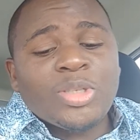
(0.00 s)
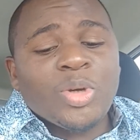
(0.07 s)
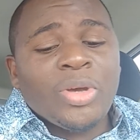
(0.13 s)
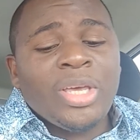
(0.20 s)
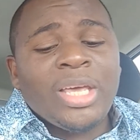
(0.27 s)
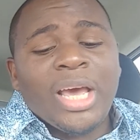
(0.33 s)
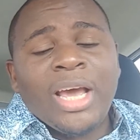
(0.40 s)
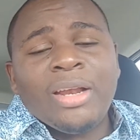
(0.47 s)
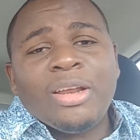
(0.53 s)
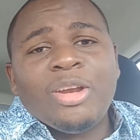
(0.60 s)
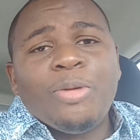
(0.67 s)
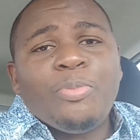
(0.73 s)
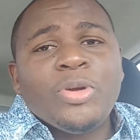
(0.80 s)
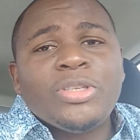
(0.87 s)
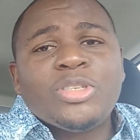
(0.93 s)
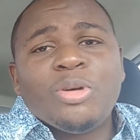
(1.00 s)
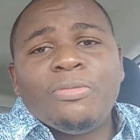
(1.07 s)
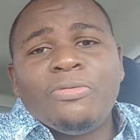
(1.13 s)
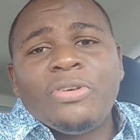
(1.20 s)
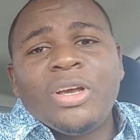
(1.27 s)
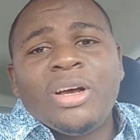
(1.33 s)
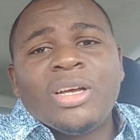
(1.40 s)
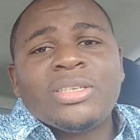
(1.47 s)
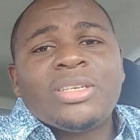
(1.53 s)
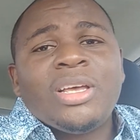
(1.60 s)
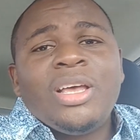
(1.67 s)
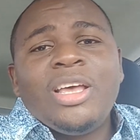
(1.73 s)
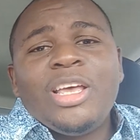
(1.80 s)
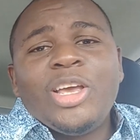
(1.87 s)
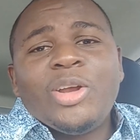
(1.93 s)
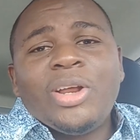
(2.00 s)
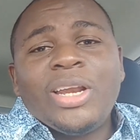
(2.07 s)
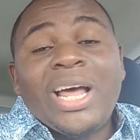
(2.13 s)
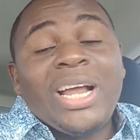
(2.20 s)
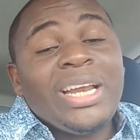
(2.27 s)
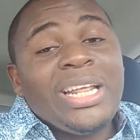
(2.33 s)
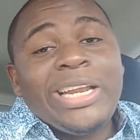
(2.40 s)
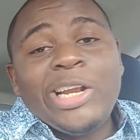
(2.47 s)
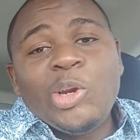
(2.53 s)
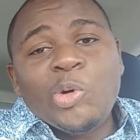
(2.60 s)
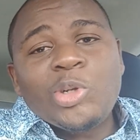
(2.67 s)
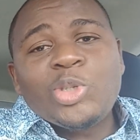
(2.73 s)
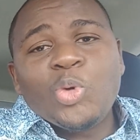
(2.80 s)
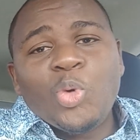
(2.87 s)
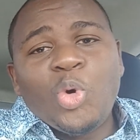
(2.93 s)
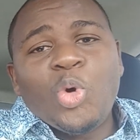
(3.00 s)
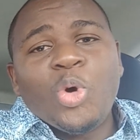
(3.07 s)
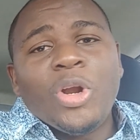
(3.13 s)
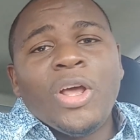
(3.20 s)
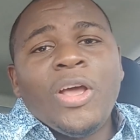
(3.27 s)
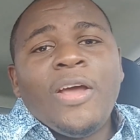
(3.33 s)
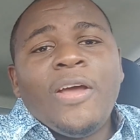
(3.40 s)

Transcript: so he ended up with some figures. You know, that didn't look too good.